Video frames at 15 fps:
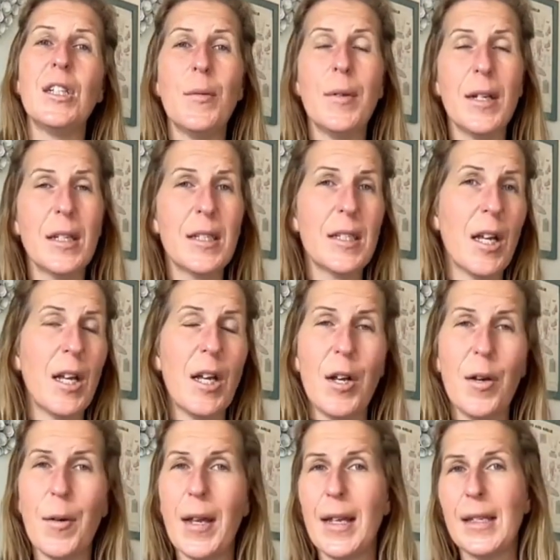doing
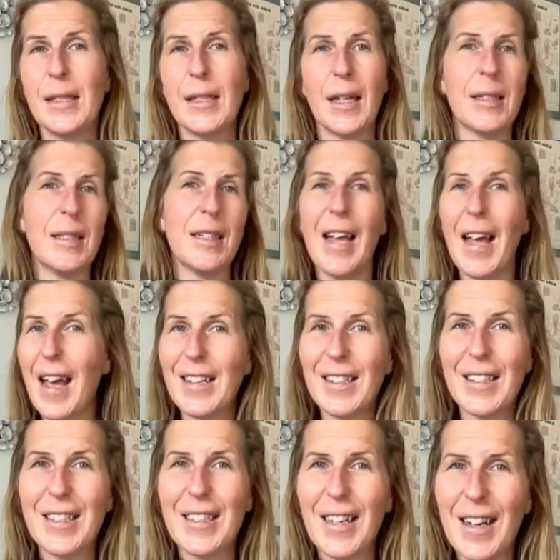so, he started
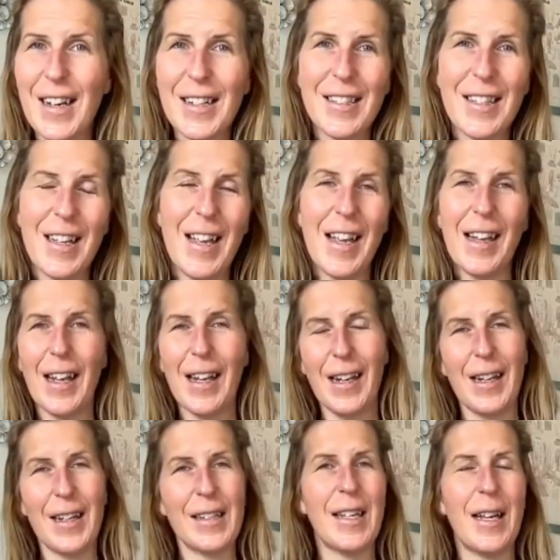exercising in
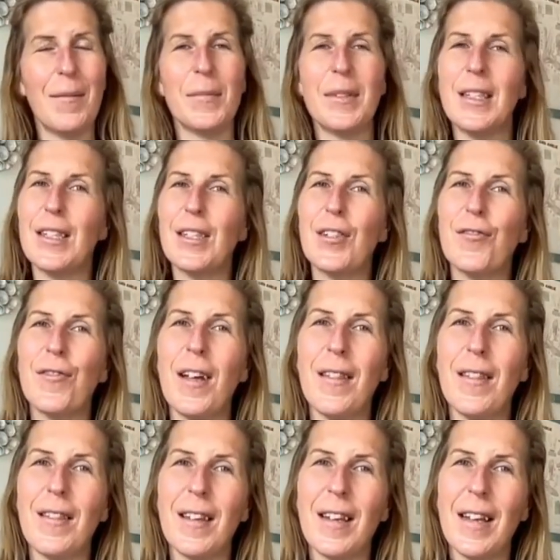an attempt to
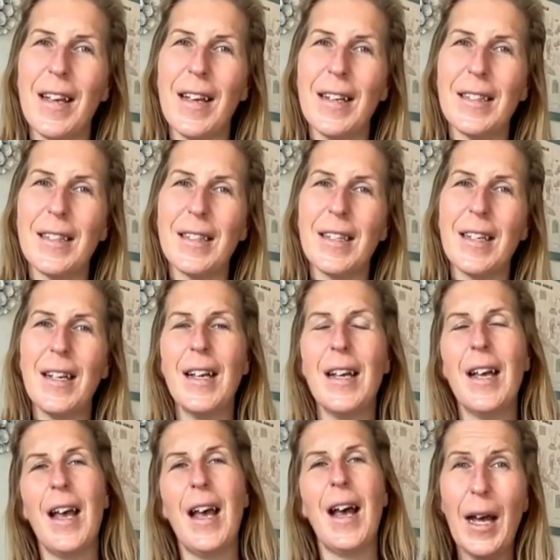strengthen it.
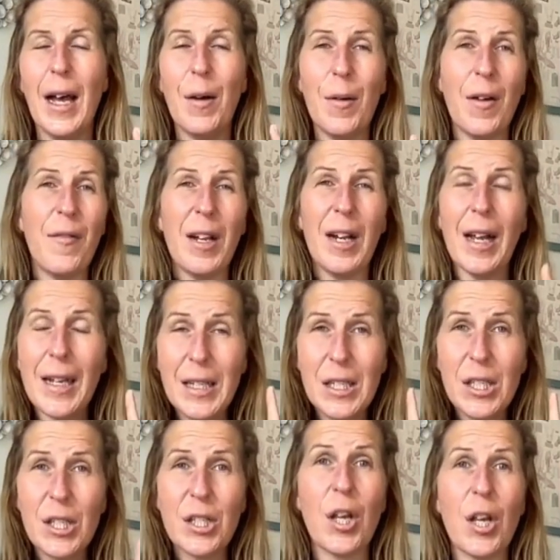However, like
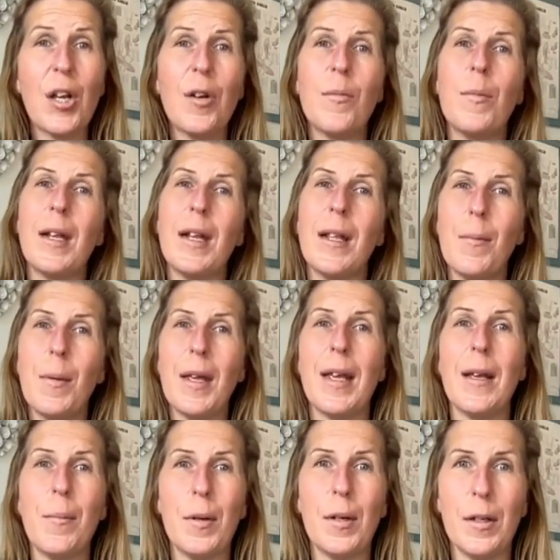so many
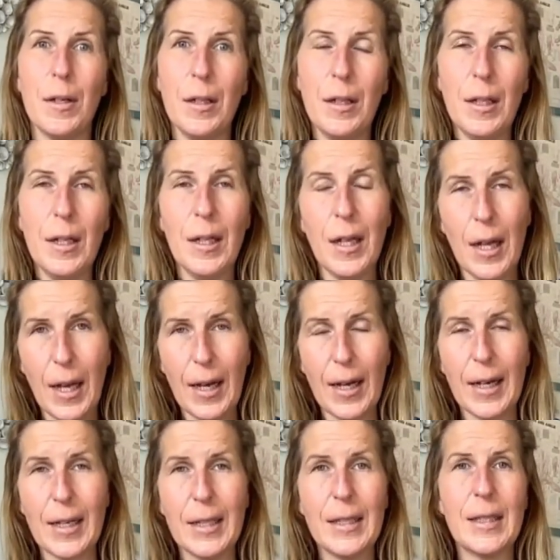people
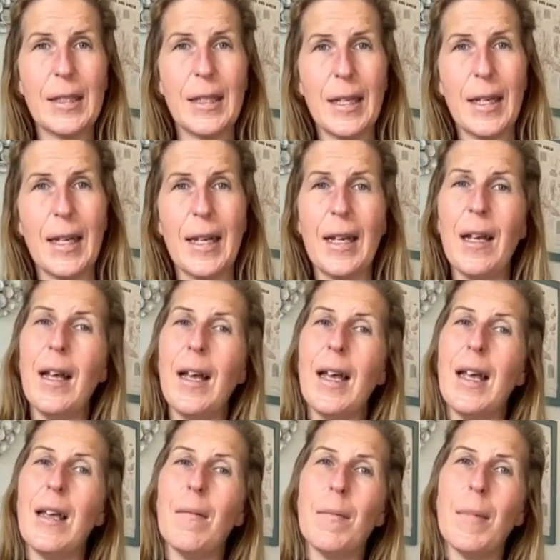I see,
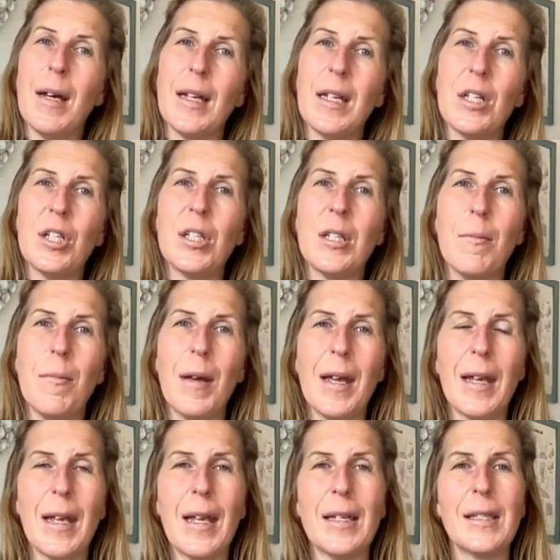he managed to
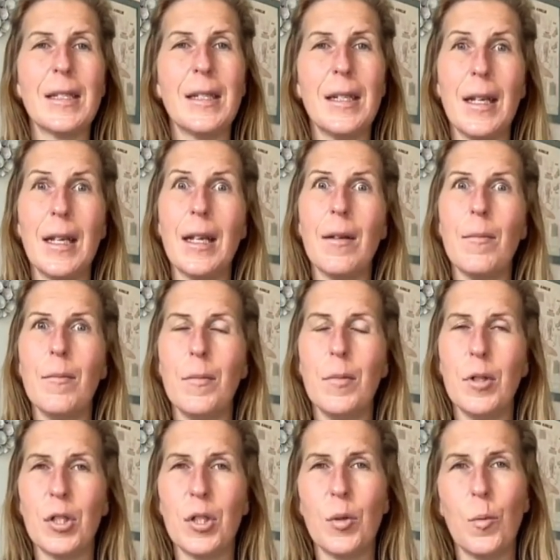make his knee
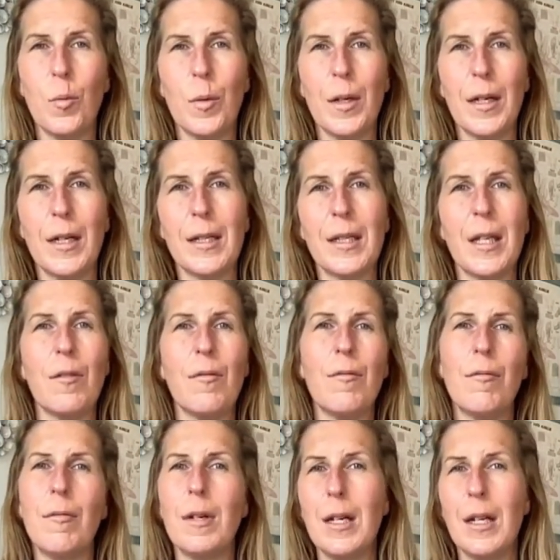much worse. He
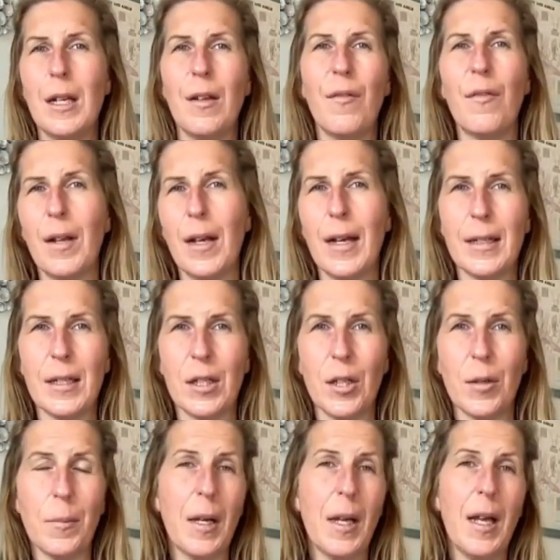really flared it
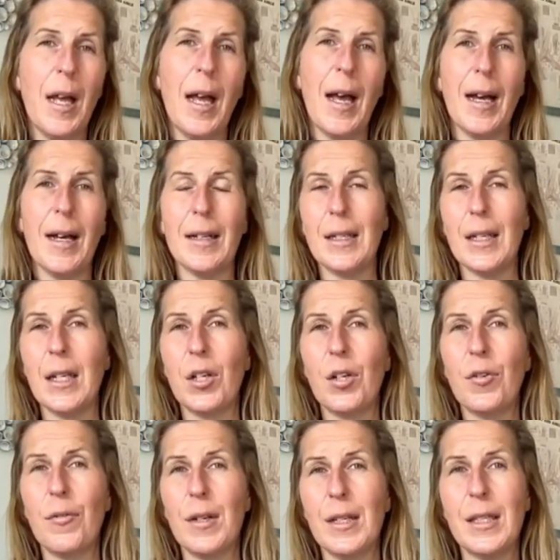up and
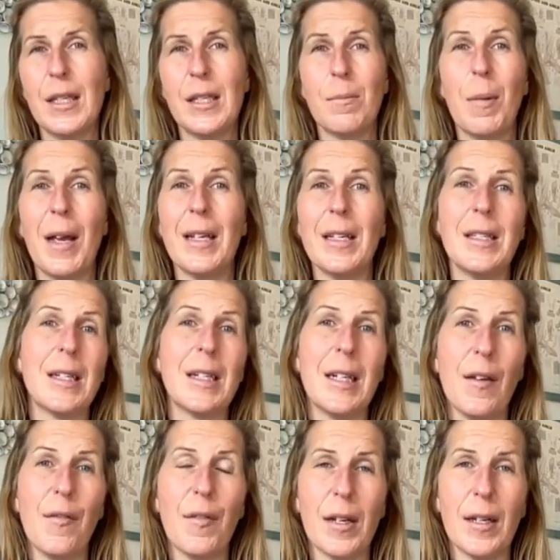increased his pain
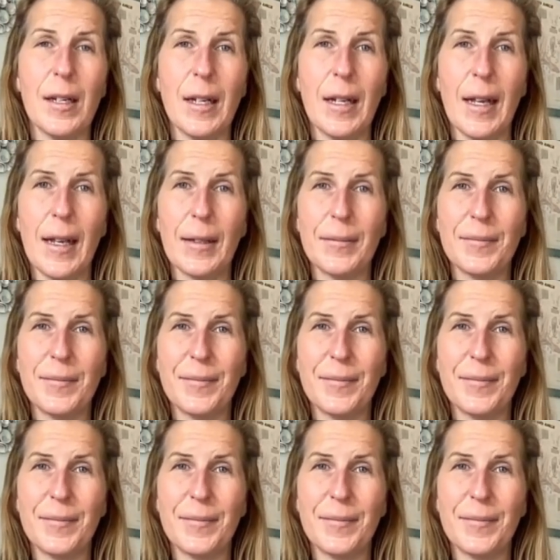significantly.